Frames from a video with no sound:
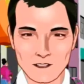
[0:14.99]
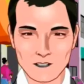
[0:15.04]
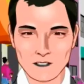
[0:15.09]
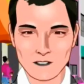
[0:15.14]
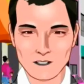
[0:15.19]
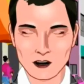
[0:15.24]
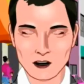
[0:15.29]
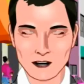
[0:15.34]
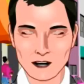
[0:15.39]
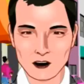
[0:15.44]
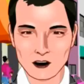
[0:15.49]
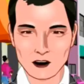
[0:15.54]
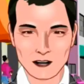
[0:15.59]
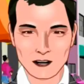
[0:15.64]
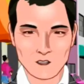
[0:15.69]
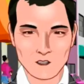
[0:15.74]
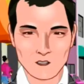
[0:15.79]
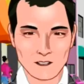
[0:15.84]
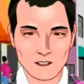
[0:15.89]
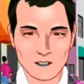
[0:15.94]
This
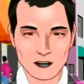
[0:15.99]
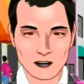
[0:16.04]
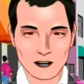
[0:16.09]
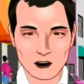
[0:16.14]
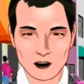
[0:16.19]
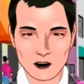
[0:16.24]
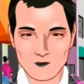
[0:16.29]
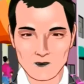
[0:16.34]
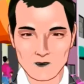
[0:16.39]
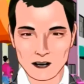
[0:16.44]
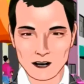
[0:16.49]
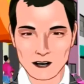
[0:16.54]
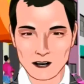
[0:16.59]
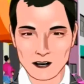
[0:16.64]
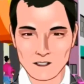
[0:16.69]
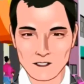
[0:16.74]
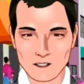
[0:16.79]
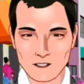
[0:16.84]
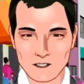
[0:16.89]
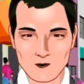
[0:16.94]
application has been
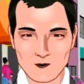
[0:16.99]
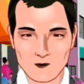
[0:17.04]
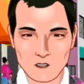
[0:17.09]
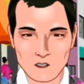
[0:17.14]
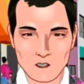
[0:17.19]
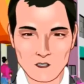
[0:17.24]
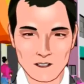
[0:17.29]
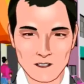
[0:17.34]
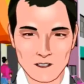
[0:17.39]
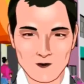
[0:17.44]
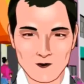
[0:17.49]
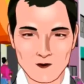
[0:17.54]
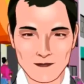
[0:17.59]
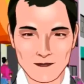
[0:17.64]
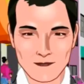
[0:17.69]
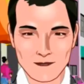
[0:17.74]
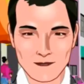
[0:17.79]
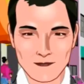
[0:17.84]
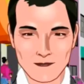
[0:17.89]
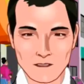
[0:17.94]
created to assist
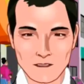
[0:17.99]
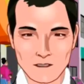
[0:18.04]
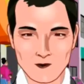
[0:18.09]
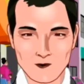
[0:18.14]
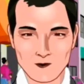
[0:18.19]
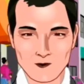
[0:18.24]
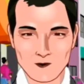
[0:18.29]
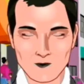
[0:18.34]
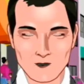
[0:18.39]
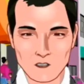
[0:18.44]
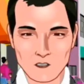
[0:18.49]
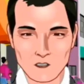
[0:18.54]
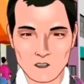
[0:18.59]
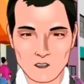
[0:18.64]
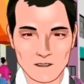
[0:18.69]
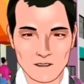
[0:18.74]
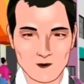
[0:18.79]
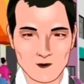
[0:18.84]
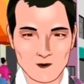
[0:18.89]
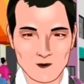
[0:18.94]
you in
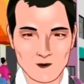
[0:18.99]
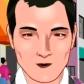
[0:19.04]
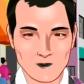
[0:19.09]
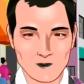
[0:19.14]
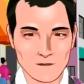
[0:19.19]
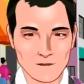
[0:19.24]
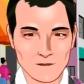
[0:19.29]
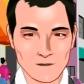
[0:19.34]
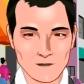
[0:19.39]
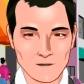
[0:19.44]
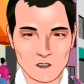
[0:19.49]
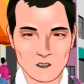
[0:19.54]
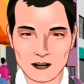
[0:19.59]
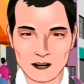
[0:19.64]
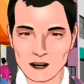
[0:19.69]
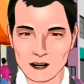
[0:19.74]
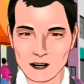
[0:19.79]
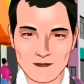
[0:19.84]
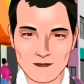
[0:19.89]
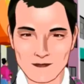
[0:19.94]
preparation for the written
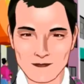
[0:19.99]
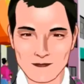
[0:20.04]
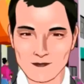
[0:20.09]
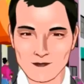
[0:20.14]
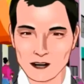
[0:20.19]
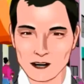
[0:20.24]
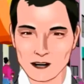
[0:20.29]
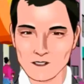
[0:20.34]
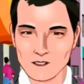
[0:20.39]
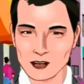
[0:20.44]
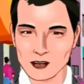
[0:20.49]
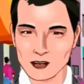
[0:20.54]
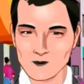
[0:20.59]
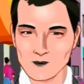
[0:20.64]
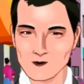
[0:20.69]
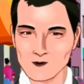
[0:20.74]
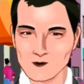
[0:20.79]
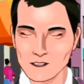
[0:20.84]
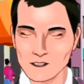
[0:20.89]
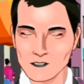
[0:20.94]
portion of your
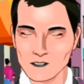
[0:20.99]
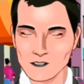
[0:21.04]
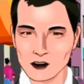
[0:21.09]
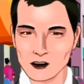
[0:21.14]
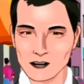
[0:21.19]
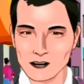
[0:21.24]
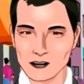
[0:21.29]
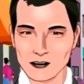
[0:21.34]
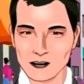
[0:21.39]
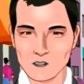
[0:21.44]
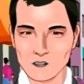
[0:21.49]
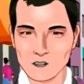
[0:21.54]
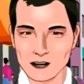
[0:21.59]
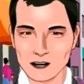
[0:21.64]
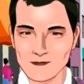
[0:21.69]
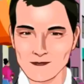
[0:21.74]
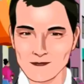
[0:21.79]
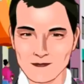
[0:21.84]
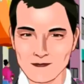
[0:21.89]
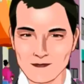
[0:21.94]
driver's
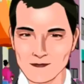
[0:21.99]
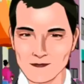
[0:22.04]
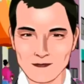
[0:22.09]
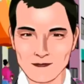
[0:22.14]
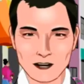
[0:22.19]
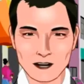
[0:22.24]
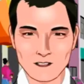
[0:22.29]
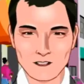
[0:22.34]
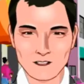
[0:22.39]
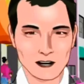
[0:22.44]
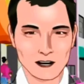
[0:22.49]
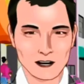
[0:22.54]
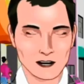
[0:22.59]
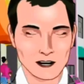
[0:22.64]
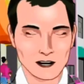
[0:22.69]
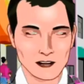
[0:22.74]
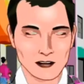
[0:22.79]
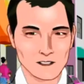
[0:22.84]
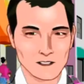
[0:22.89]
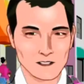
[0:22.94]
examination. After
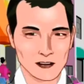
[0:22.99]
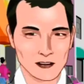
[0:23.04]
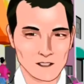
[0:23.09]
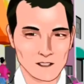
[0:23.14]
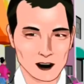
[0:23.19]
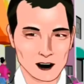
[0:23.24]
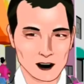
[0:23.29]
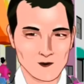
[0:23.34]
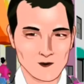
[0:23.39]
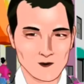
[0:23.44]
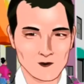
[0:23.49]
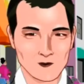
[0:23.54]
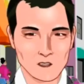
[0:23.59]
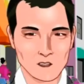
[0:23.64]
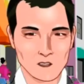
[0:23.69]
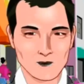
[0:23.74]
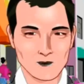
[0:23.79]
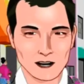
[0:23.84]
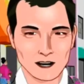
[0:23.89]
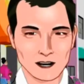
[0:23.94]
passing this
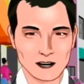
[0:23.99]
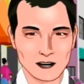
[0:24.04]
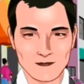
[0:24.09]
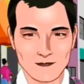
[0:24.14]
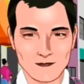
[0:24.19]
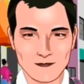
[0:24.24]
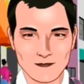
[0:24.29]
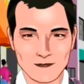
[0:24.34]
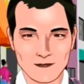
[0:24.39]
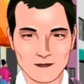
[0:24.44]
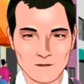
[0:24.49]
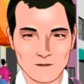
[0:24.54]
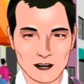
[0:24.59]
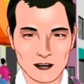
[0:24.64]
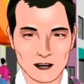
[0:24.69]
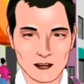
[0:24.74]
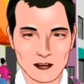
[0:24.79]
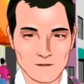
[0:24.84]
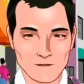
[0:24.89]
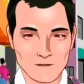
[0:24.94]
online training,
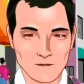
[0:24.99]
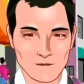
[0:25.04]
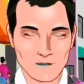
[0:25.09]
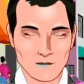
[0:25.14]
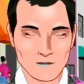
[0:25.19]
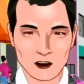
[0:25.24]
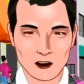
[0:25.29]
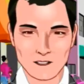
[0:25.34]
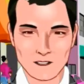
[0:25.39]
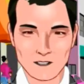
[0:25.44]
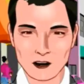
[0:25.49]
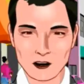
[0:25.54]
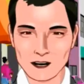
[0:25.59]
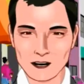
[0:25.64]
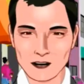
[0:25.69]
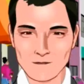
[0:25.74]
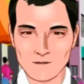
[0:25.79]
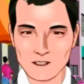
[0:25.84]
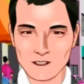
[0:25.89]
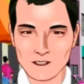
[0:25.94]
you'll be able to
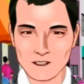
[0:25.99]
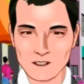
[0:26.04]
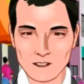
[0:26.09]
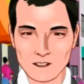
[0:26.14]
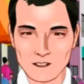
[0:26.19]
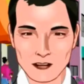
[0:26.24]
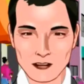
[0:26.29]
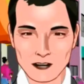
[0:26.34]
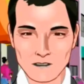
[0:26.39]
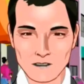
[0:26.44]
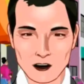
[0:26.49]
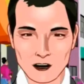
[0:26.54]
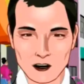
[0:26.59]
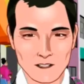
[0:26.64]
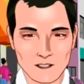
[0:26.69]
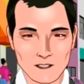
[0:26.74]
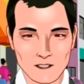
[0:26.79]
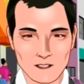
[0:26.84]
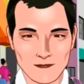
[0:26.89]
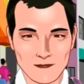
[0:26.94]
download and print a
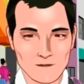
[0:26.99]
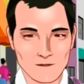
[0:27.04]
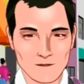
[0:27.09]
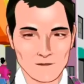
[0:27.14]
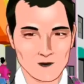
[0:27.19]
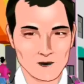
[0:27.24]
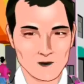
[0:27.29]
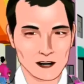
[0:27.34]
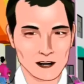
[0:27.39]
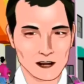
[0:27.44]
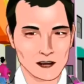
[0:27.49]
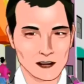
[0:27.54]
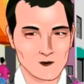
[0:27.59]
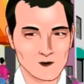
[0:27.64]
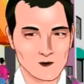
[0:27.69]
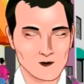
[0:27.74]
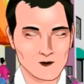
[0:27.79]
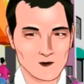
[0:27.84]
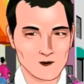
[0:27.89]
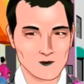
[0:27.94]
certificate
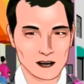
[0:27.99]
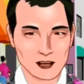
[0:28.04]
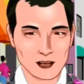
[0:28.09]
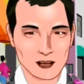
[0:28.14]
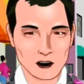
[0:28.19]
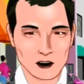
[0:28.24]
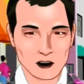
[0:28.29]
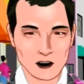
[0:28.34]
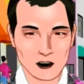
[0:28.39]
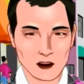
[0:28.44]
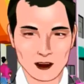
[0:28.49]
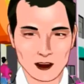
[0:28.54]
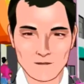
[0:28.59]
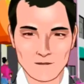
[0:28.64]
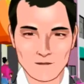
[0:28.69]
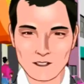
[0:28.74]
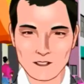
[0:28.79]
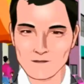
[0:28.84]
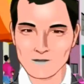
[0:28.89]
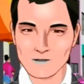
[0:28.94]
proving you are ready to
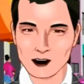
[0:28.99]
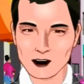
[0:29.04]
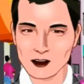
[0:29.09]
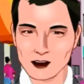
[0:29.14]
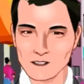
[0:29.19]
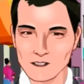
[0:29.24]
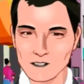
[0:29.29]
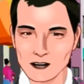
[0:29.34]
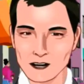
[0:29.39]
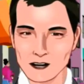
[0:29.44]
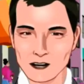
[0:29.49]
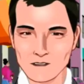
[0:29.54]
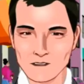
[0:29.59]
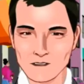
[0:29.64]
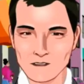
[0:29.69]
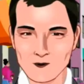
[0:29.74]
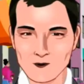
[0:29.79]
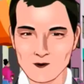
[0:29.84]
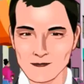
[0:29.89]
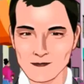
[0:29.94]
become a responsible
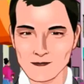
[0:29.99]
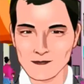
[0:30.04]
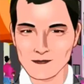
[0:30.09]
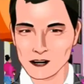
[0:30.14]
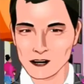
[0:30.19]
driver.